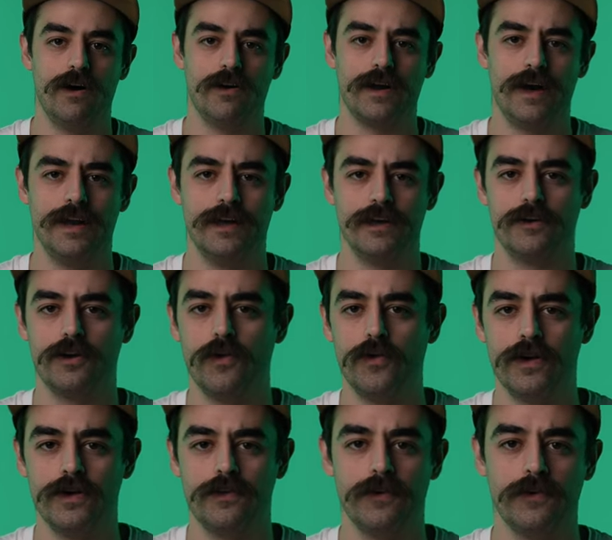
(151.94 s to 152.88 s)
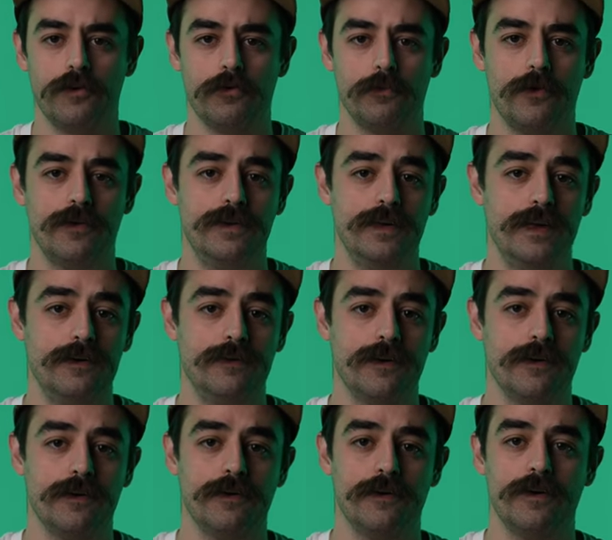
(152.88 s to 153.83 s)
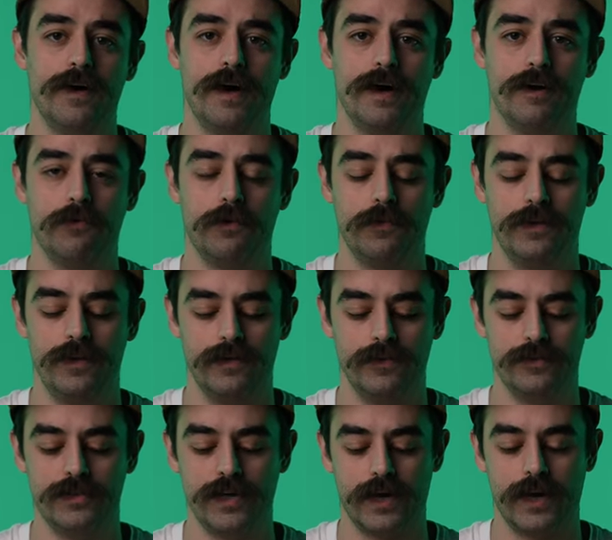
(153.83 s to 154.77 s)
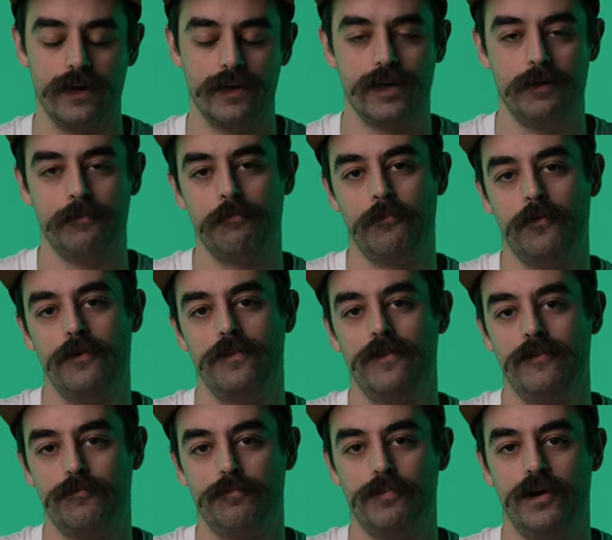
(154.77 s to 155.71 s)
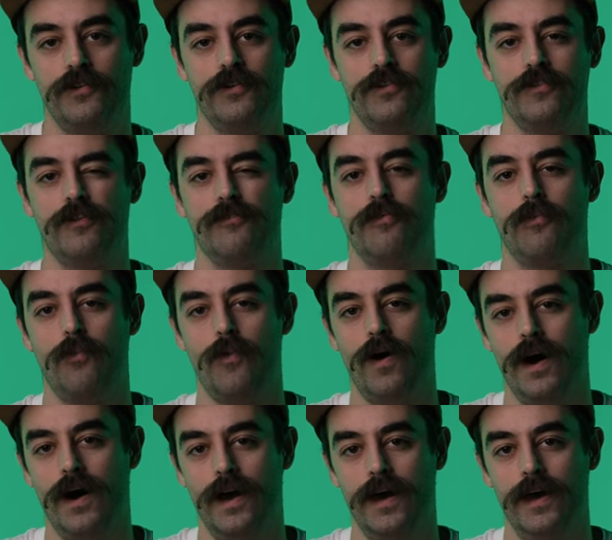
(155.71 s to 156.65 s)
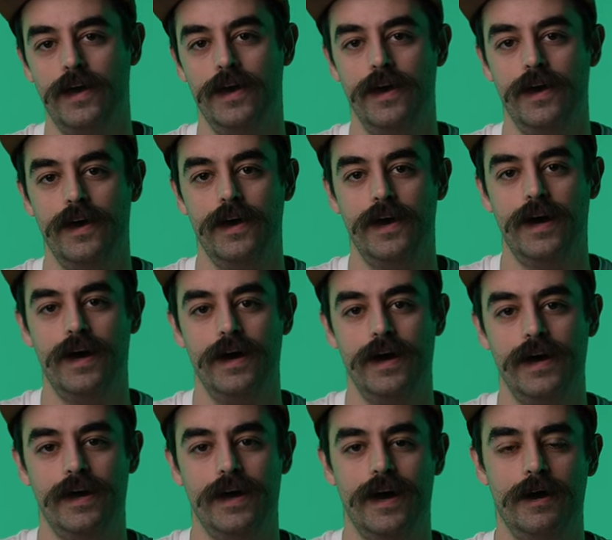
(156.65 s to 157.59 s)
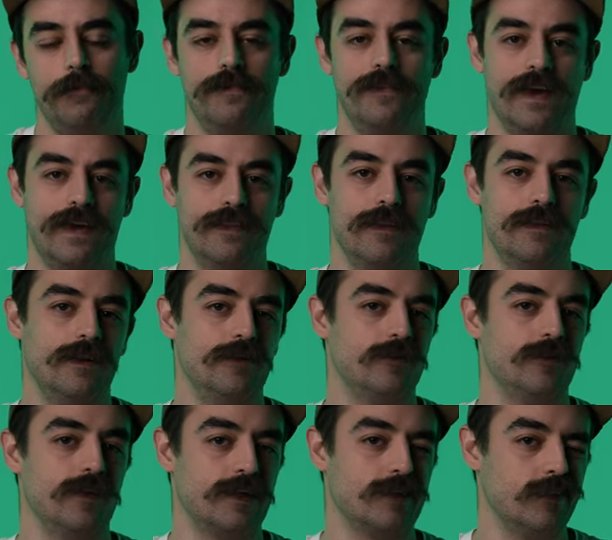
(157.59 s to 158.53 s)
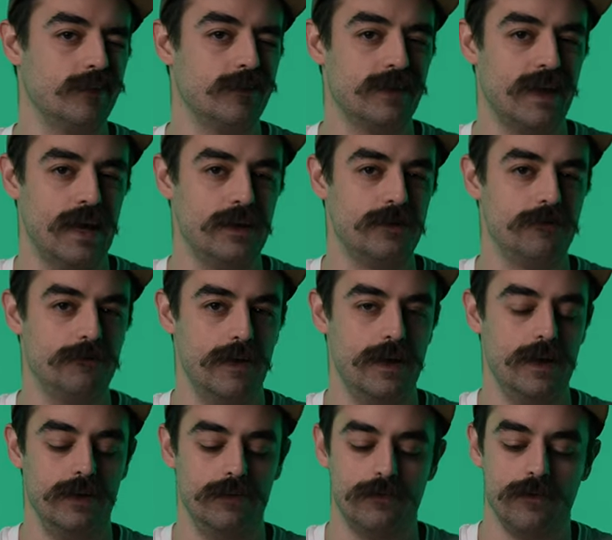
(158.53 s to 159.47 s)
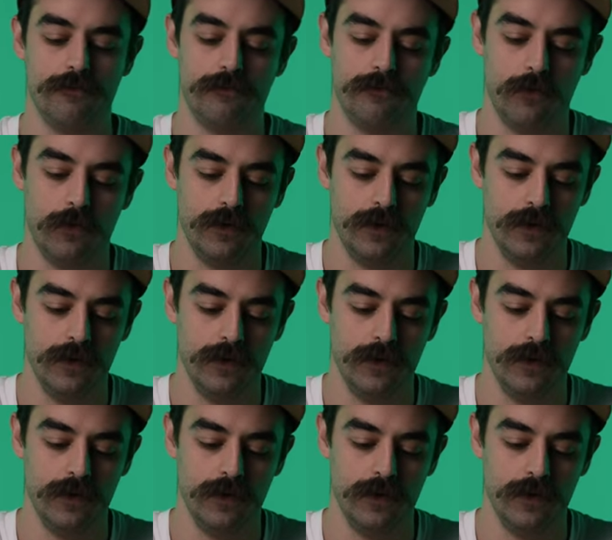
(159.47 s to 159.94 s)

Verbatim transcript: I'll kind of go into a little more detail uh, when we check out a couple more of these brushes of why uh, I'm saying that these are like the sketch phase for